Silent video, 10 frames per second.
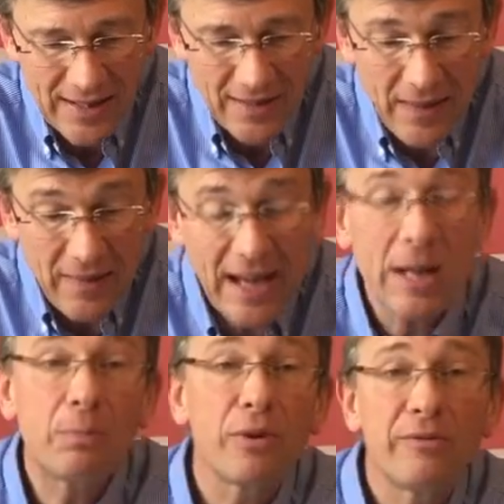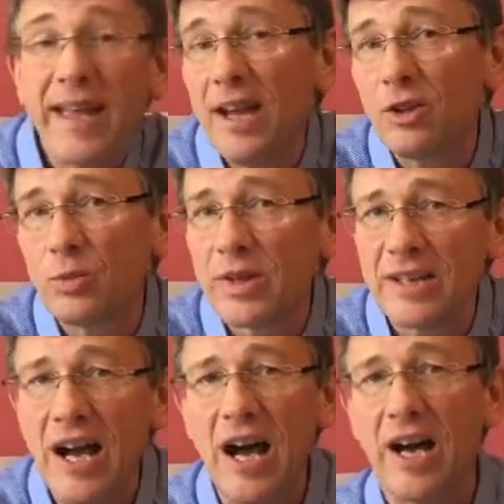And then that he prevailed with
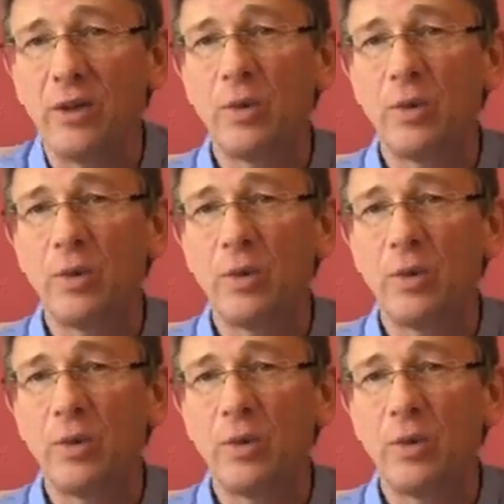God,